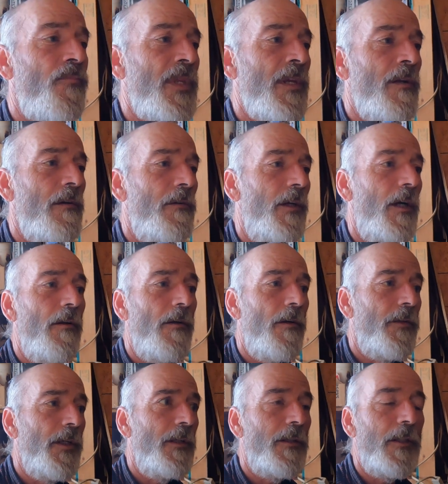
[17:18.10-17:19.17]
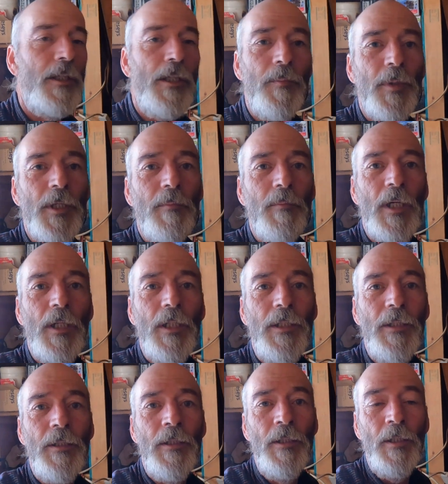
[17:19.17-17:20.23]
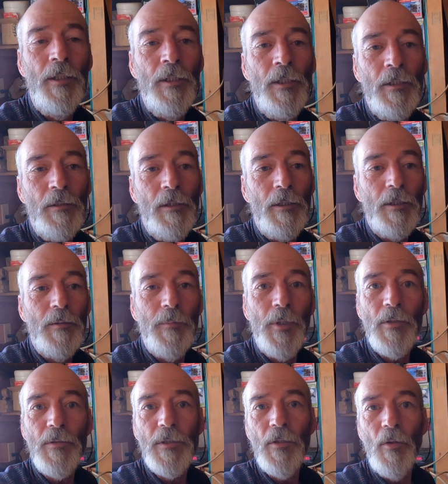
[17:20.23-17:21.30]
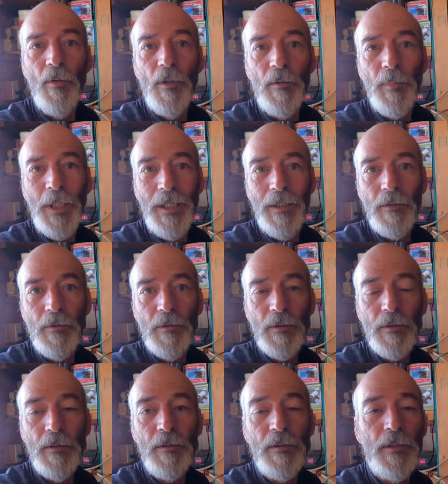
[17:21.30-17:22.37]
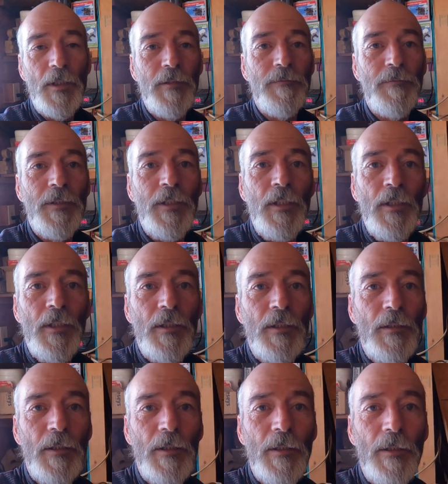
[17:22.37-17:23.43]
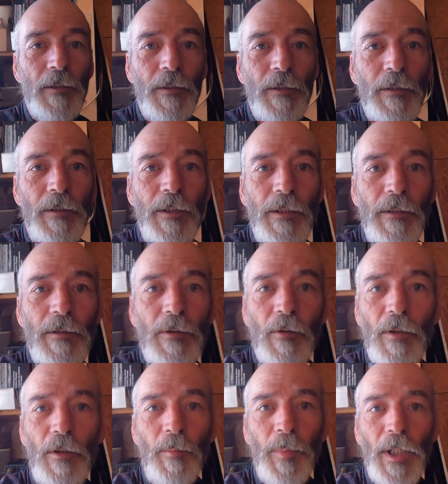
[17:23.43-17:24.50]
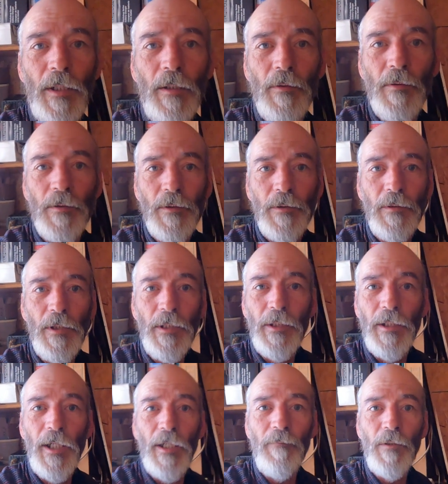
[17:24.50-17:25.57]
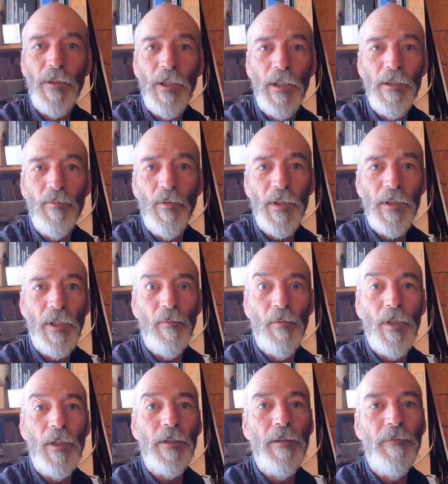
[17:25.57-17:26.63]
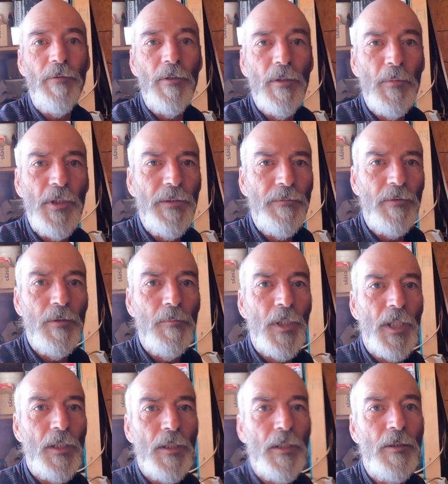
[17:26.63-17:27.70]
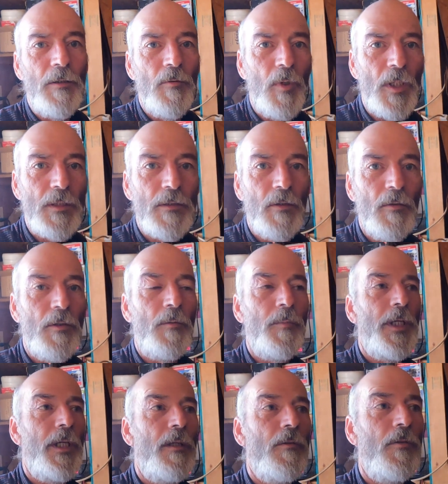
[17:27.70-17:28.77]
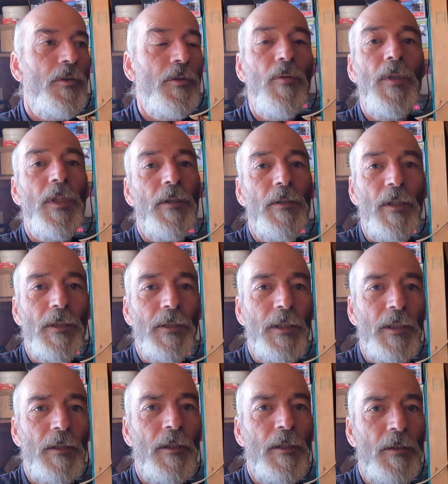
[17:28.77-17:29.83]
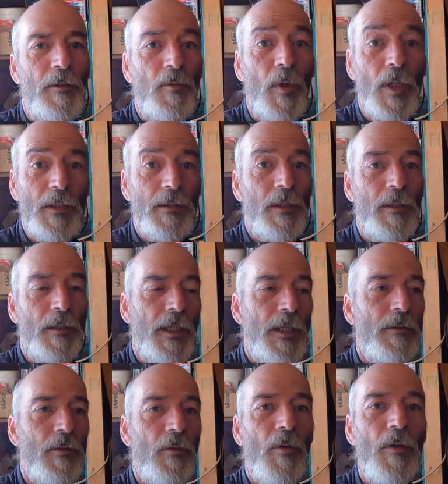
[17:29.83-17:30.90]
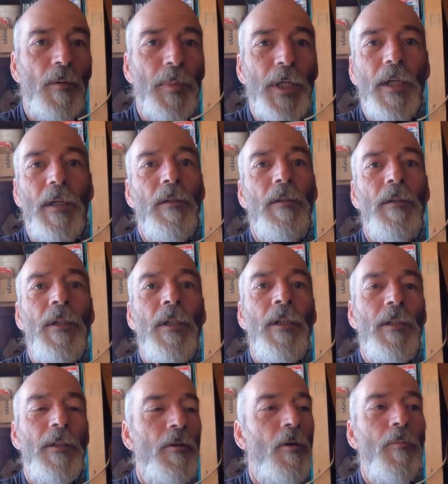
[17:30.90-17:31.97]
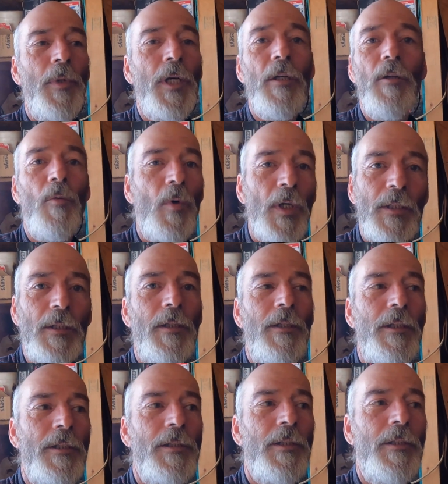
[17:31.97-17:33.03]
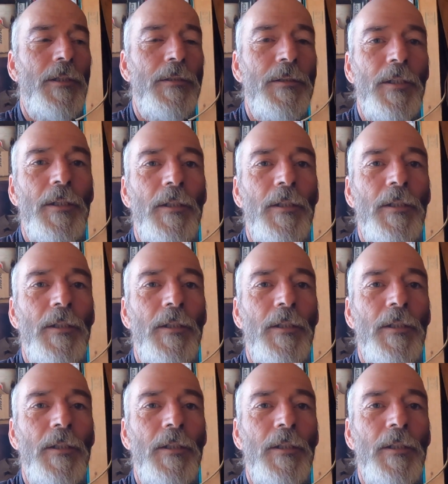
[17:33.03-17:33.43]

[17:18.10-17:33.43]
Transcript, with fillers: The other thing to keep in mind, talking about solar panels and stuff, these solar panels, they can advertise what they want. If you buy a 100-watt solar panel, you will not get 100 watts out of that solar panel. Don't matter what condition it's in.